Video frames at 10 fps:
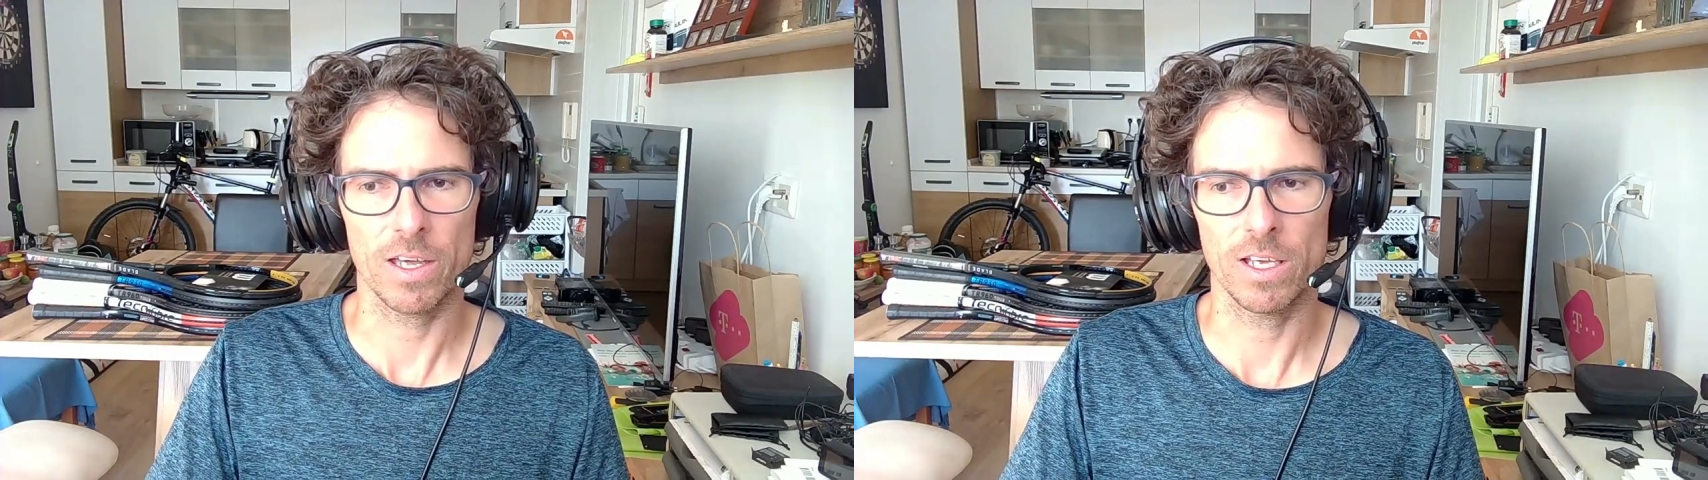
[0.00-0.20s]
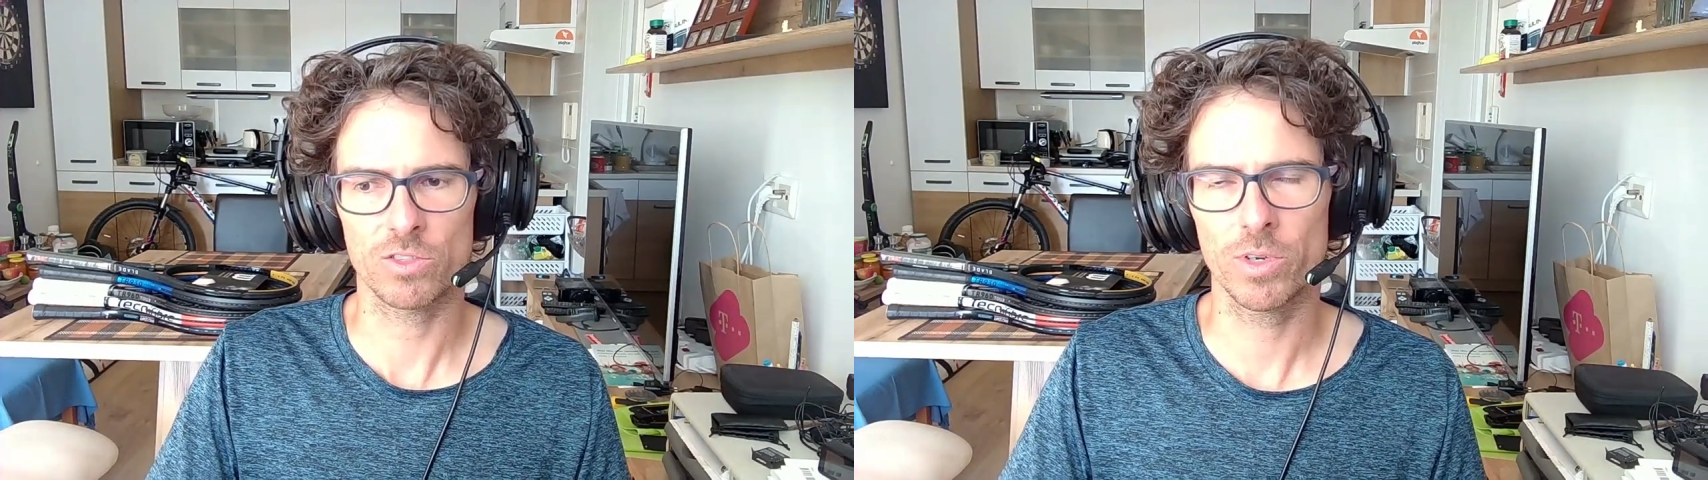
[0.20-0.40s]

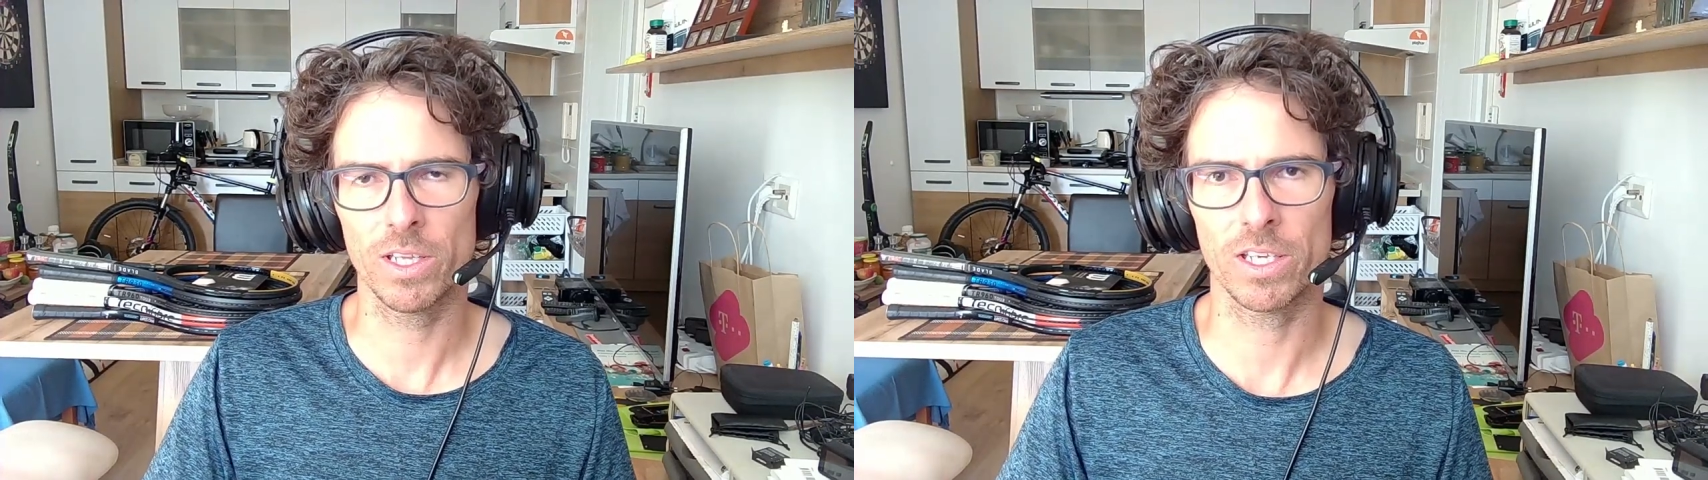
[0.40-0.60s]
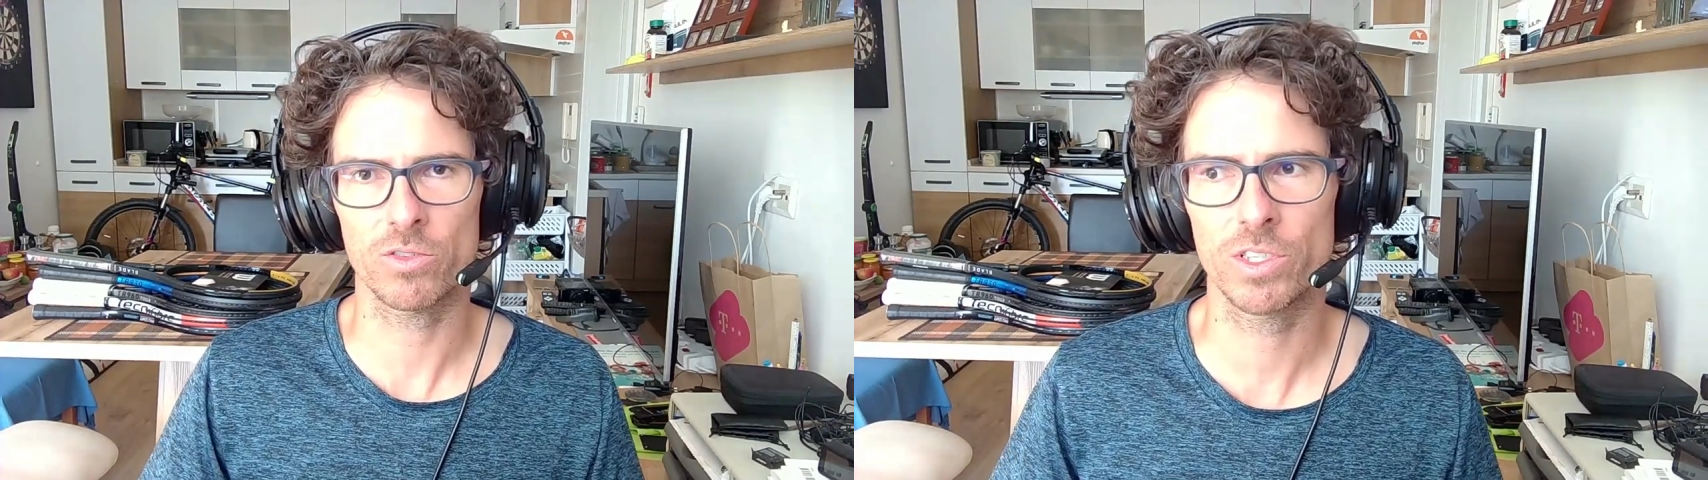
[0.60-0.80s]
it's
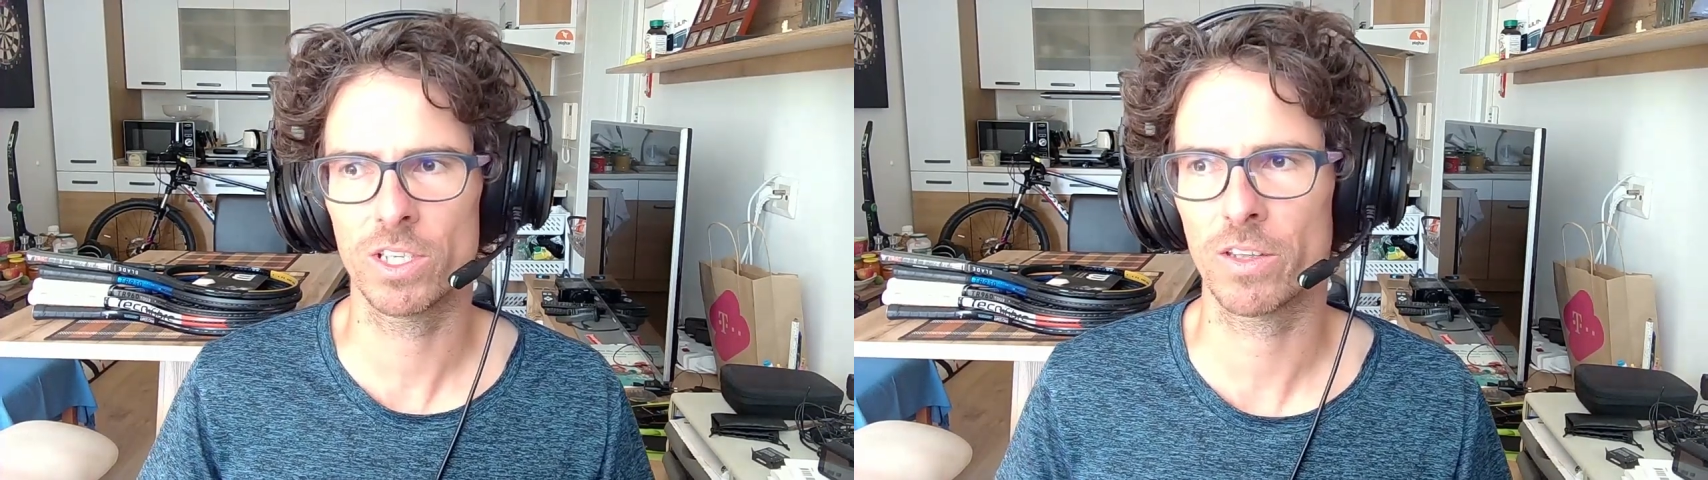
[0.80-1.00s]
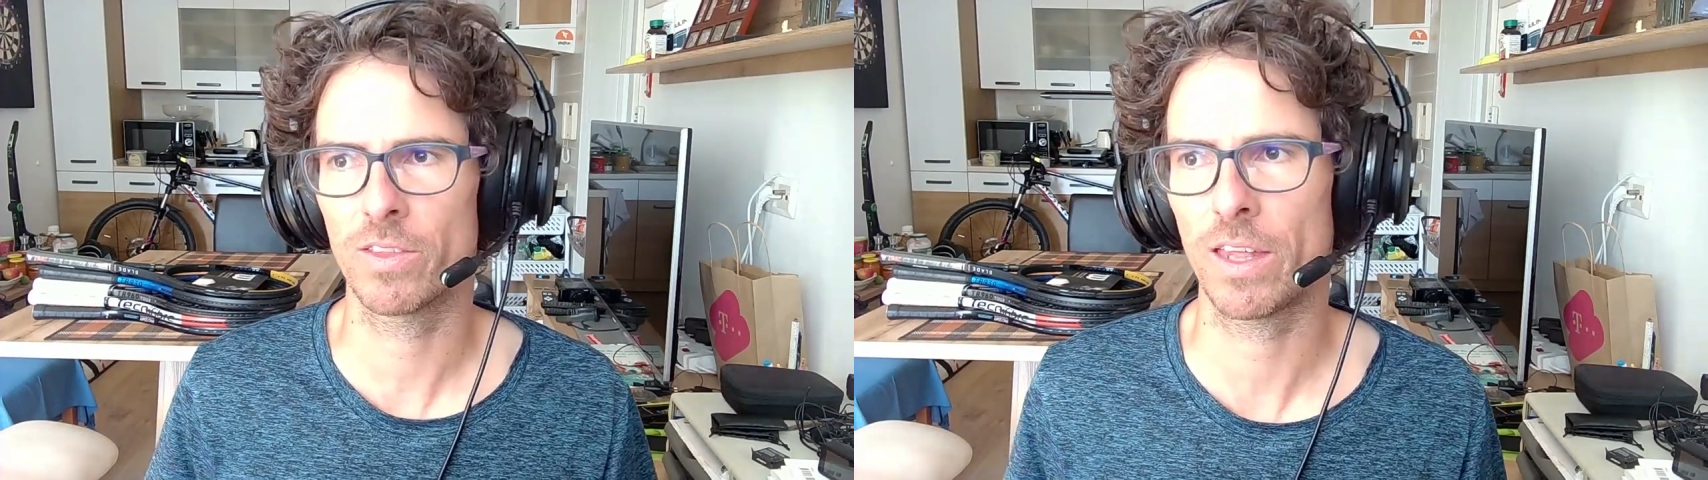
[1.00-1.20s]
really
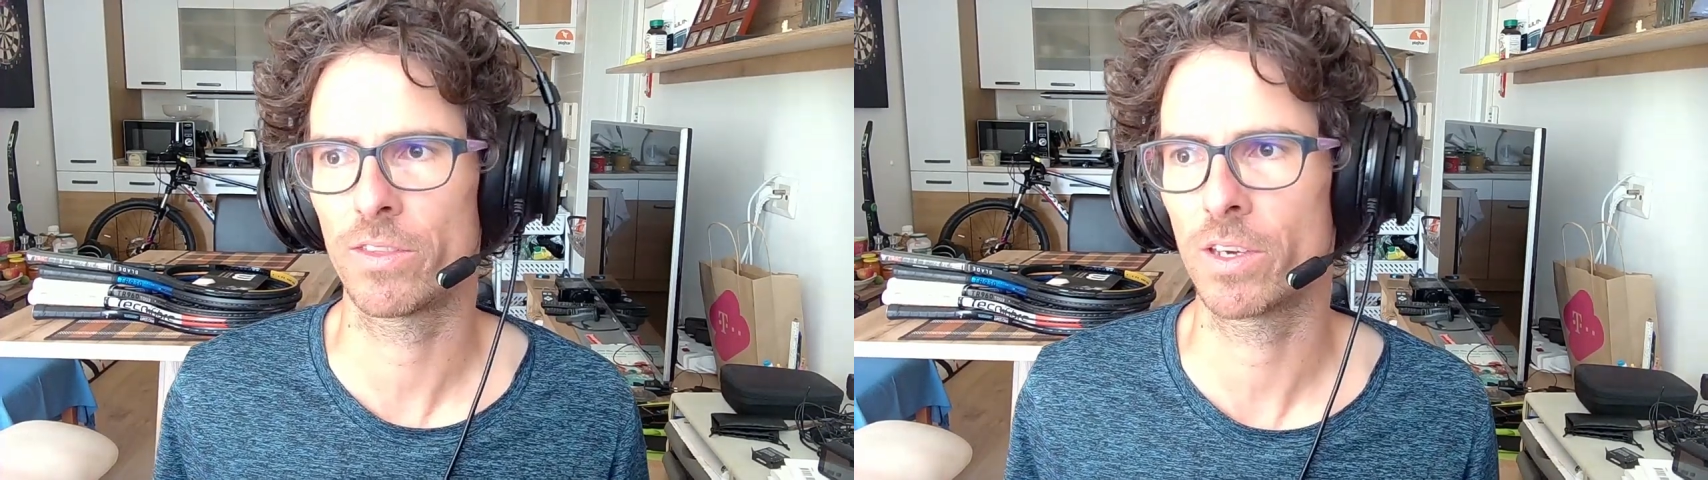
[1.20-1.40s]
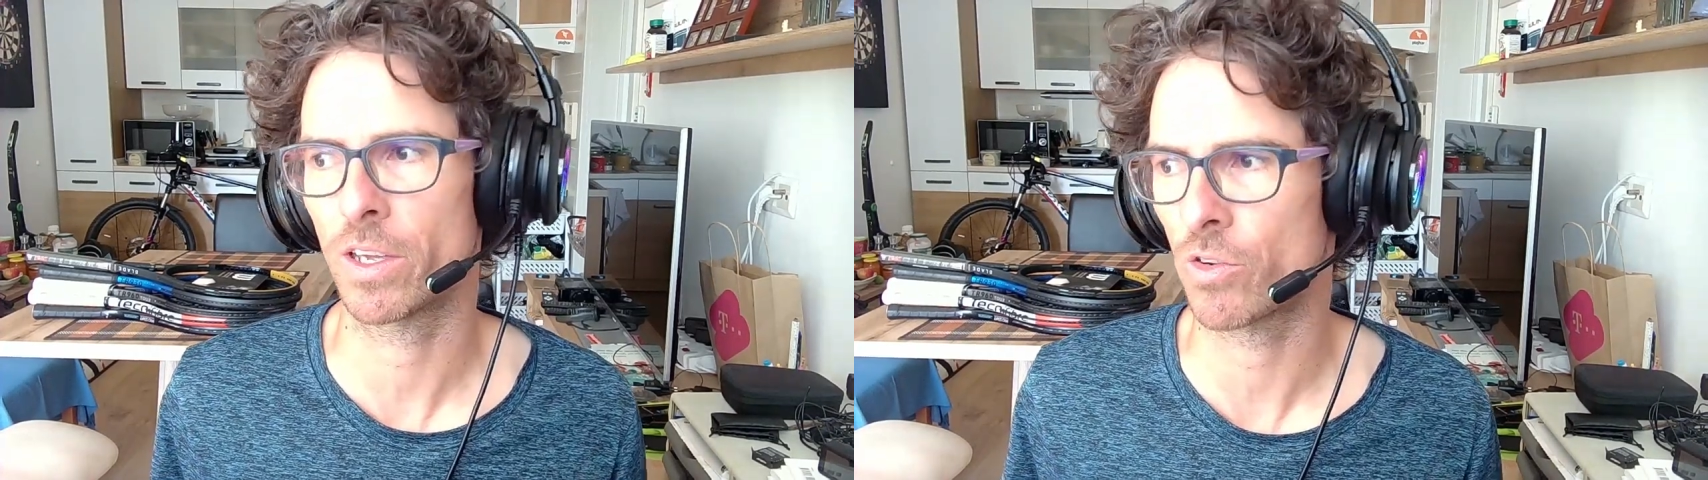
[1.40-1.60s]
interesting
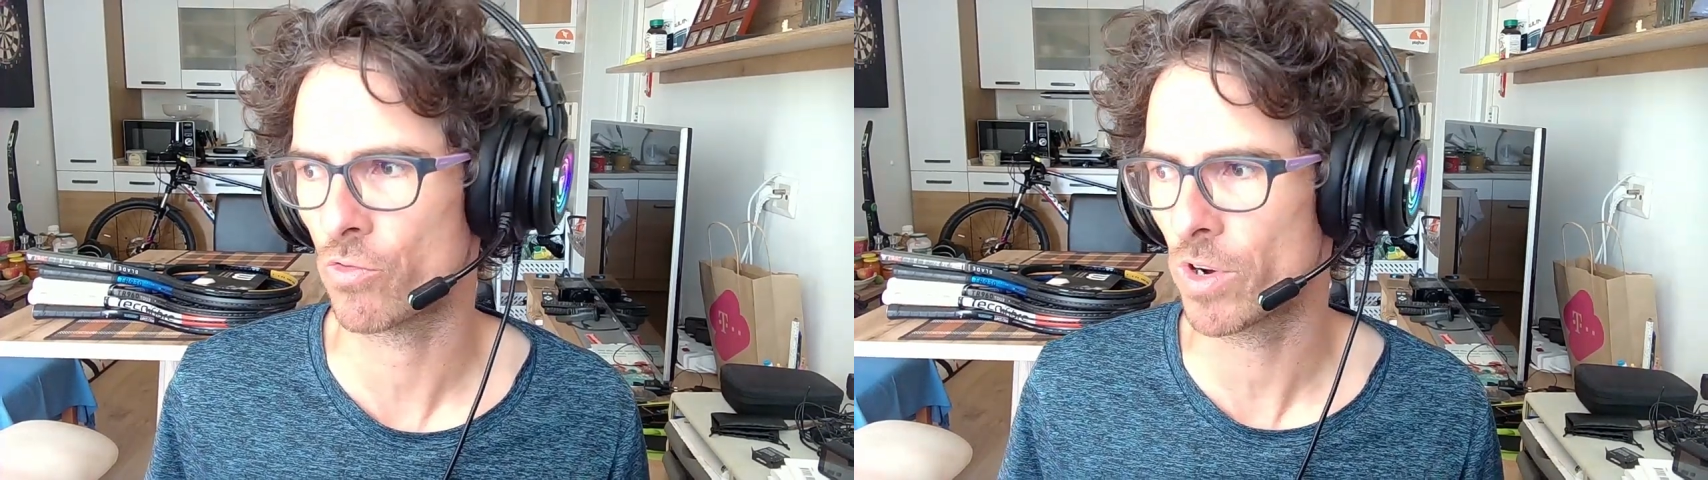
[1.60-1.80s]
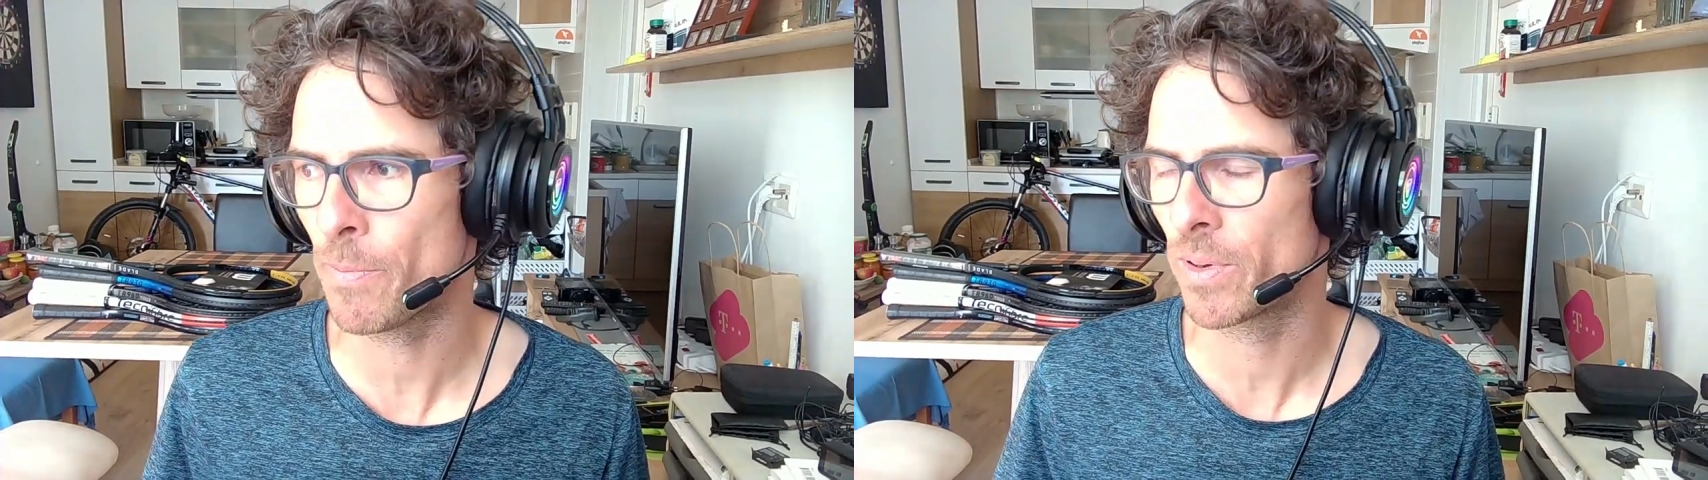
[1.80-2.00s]
that the
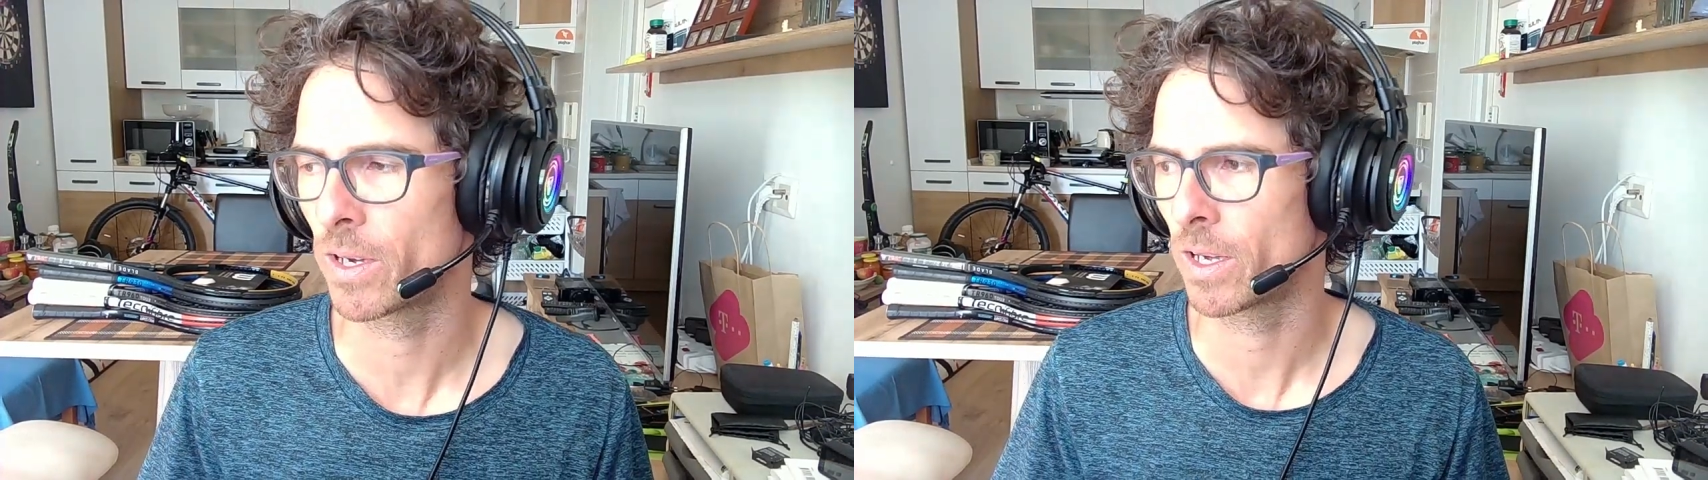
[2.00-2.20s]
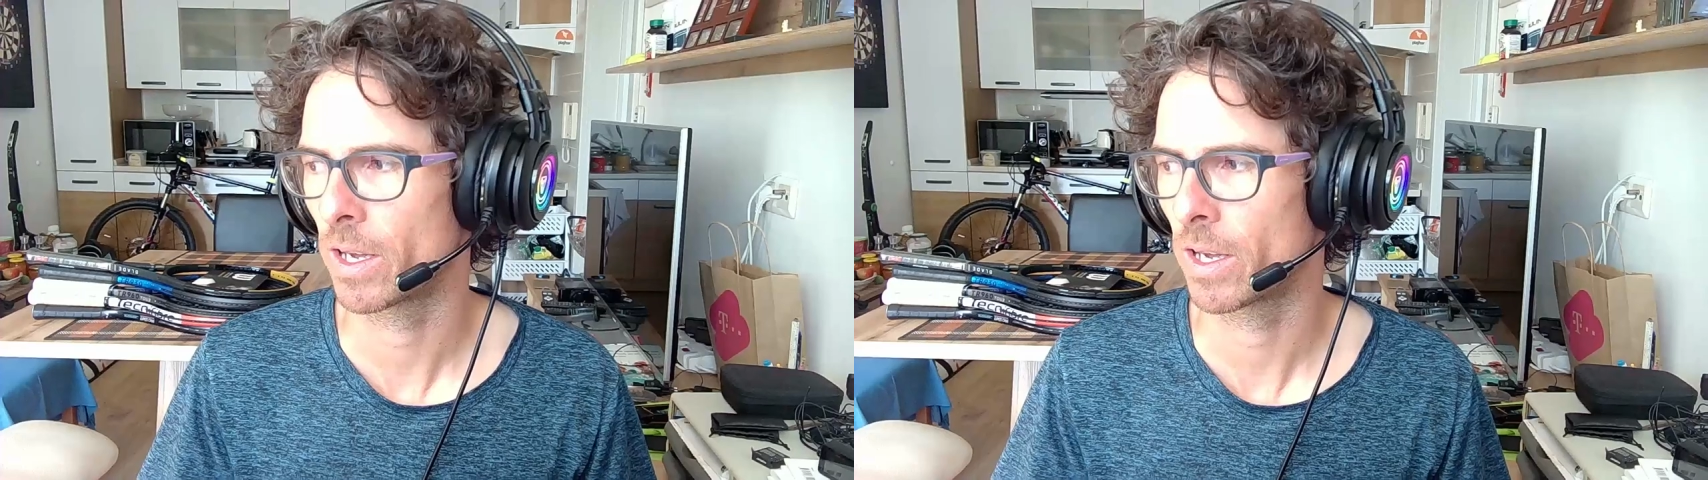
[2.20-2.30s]
grip